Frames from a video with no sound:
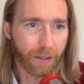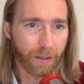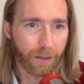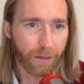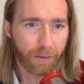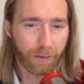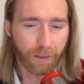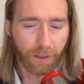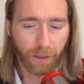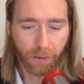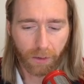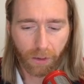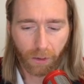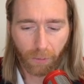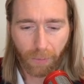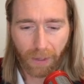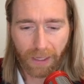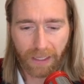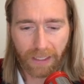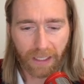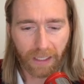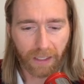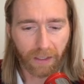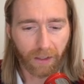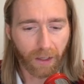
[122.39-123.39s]
So you're
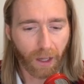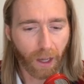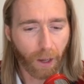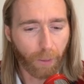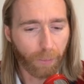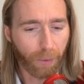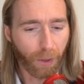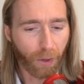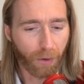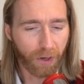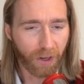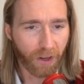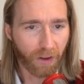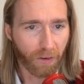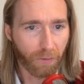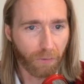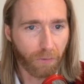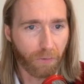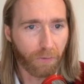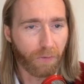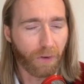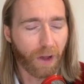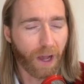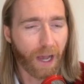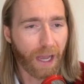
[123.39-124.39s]
basically uploading a
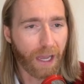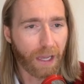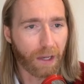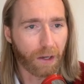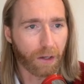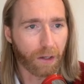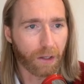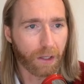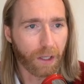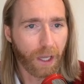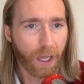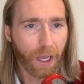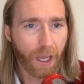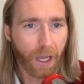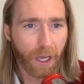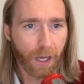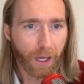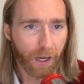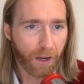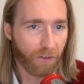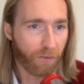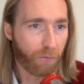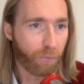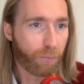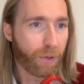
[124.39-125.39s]
file
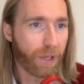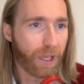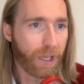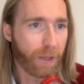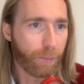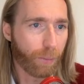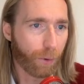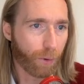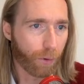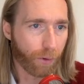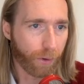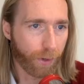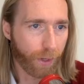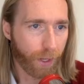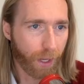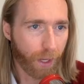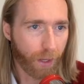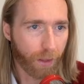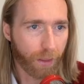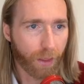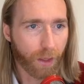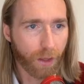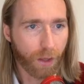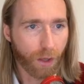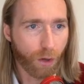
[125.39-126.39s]
of people
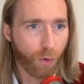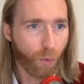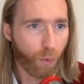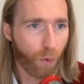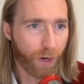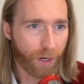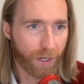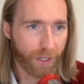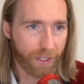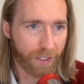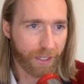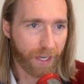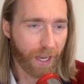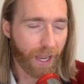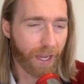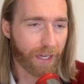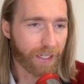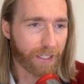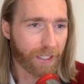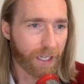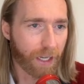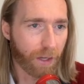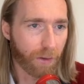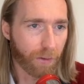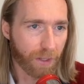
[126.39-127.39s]
that you want us to
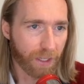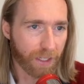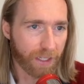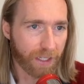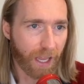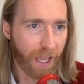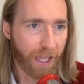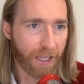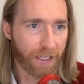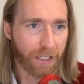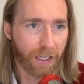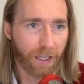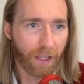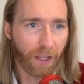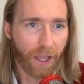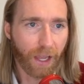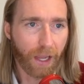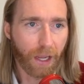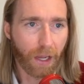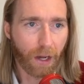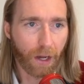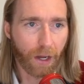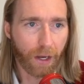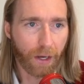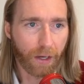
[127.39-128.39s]
execute this
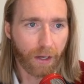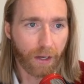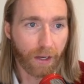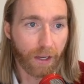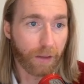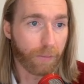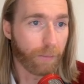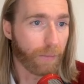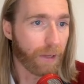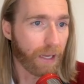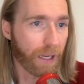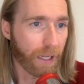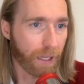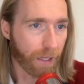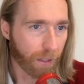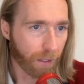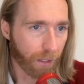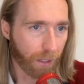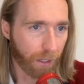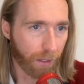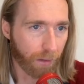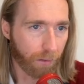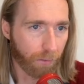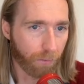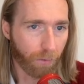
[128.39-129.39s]
SLA on
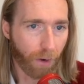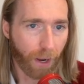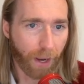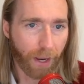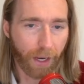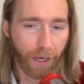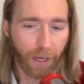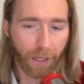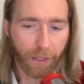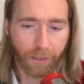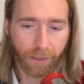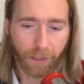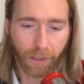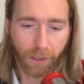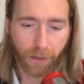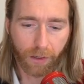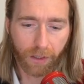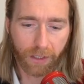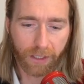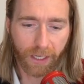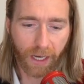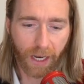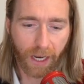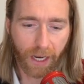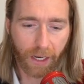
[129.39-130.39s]
immediately, right? And so you're
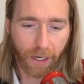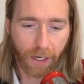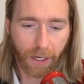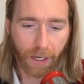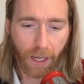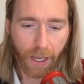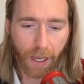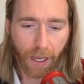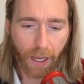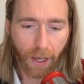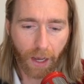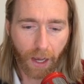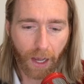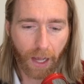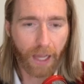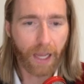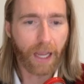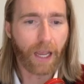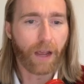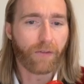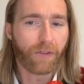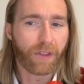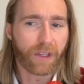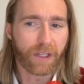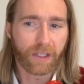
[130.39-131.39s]
saying, I
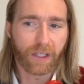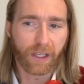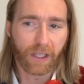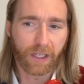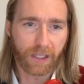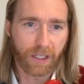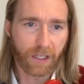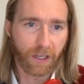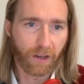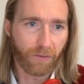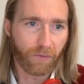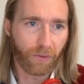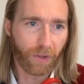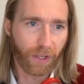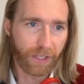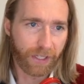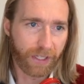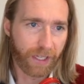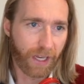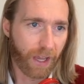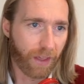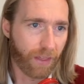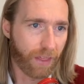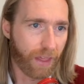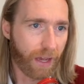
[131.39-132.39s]
have this list of, let's
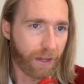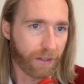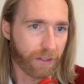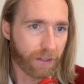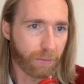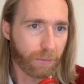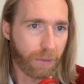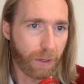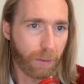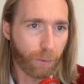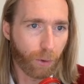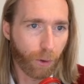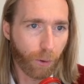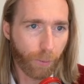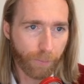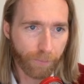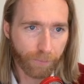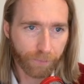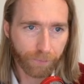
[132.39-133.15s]
say, 1,000 people.